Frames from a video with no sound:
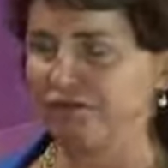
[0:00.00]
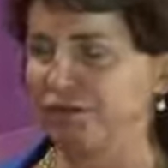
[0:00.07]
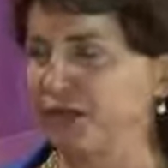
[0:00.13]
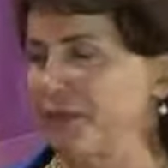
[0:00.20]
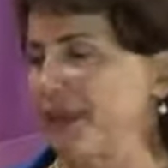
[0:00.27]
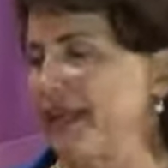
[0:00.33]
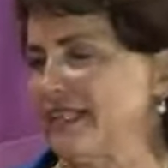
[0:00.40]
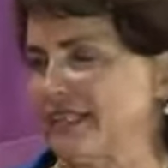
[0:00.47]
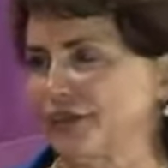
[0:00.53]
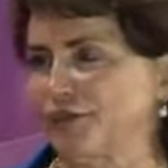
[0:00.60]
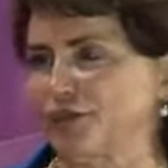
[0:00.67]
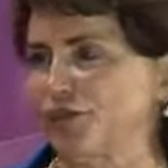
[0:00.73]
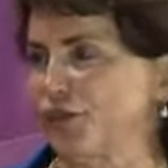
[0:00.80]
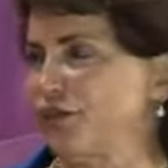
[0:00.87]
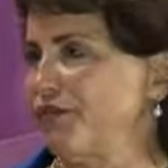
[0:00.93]
capacity for
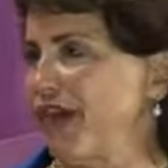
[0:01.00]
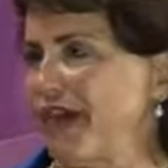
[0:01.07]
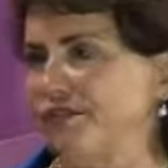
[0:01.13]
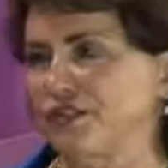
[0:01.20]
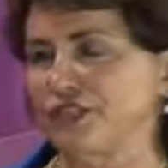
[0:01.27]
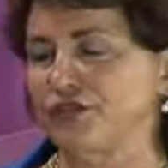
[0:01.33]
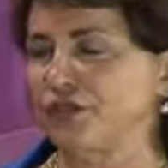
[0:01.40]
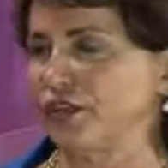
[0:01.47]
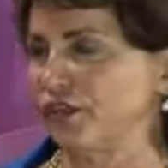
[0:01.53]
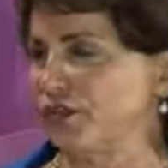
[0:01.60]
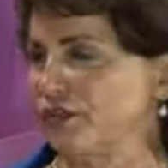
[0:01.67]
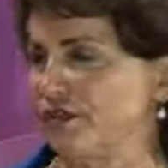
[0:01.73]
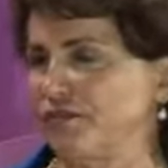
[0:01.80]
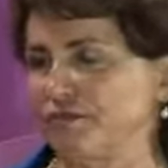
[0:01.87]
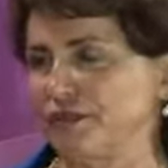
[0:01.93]
doing 5 different
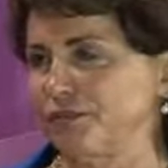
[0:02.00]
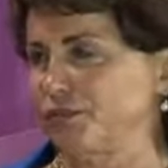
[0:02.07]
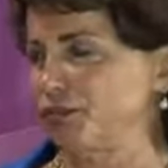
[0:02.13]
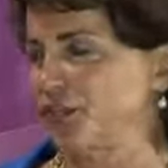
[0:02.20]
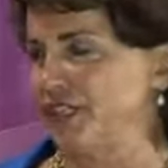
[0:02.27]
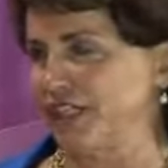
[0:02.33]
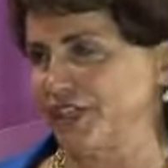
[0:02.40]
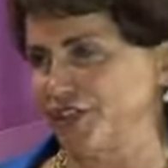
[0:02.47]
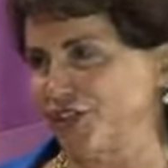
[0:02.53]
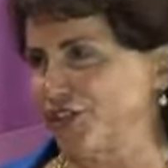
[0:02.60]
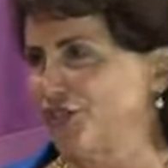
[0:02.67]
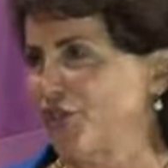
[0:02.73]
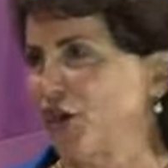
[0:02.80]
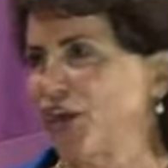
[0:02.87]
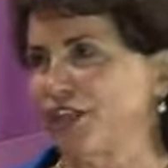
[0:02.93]
procedures
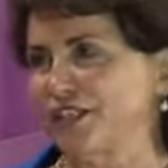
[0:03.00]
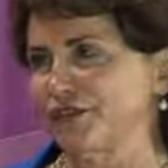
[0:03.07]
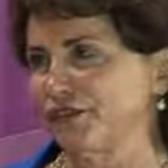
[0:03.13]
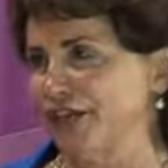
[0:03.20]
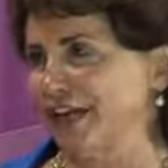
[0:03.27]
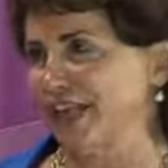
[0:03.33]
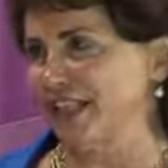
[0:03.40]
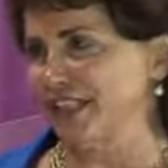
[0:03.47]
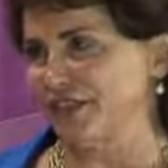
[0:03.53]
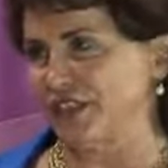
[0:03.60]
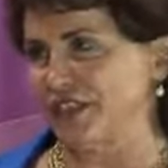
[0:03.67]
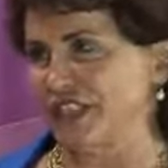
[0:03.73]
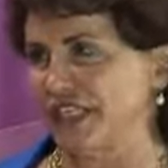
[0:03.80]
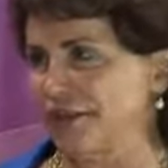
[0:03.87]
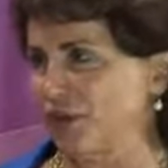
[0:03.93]
for all different kinds of
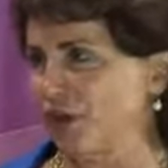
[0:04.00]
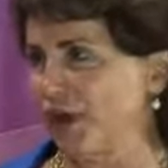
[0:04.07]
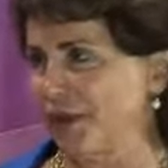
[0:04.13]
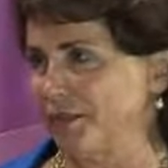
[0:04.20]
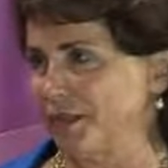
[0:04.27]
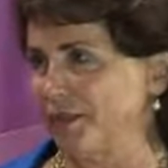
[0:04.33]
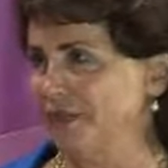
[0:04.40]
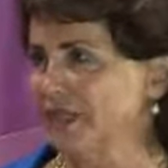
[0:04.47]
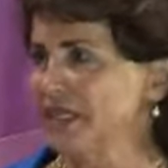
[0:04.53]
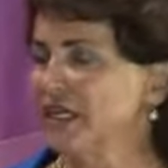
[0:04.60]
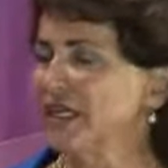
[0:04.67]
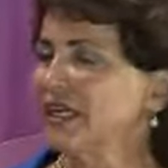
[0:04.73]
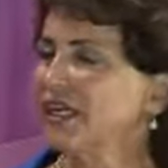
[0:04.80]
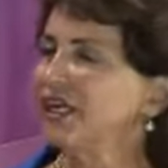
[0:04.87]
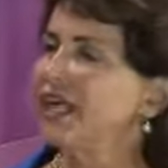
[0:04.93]
skin problems.
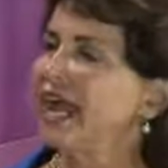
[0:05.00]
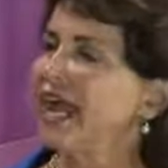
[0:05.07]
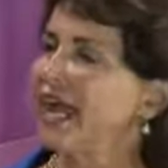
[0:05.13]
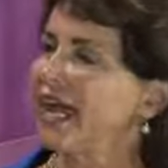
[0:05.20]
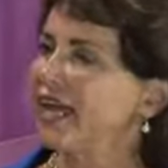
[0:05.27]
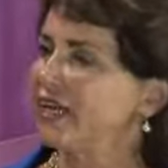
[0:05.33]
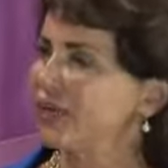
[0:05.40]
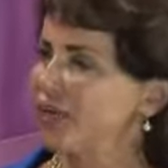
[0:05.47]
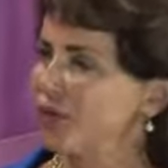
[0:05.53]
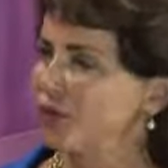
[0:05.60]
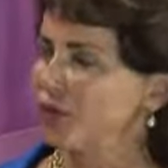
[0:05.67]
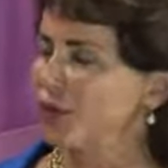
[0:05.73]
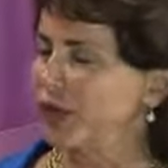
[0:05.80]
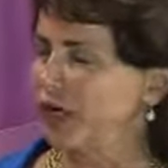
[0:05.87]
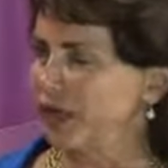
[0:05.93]
And
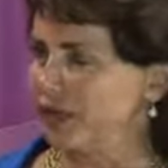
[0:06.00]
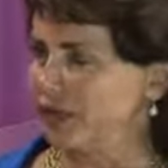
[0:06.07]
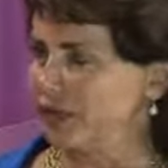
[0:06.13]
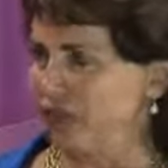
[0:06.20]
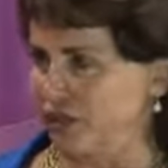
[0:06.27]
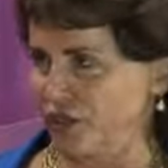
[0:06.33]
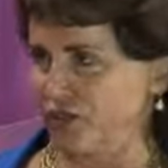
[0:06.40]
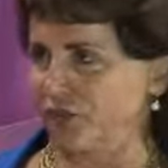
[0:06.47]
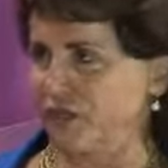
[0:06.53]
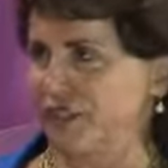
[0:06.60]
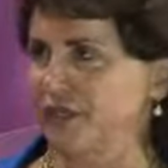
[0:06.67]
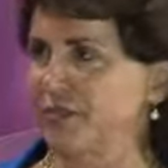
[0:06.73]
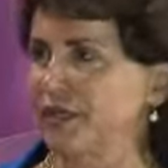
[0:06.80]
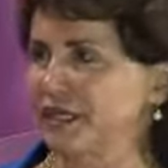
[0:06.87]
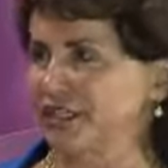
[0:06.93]
we use the
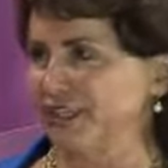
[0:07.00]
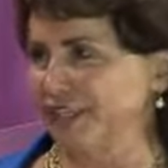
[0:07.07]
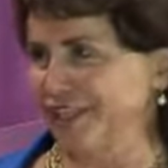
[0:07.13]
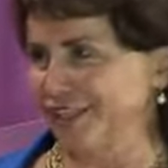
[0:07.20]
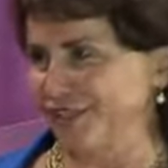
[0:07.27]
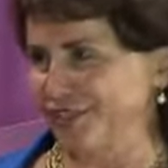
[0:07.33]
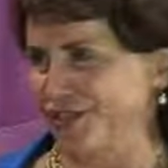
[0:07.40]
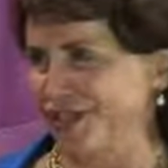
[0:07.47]
pixel laser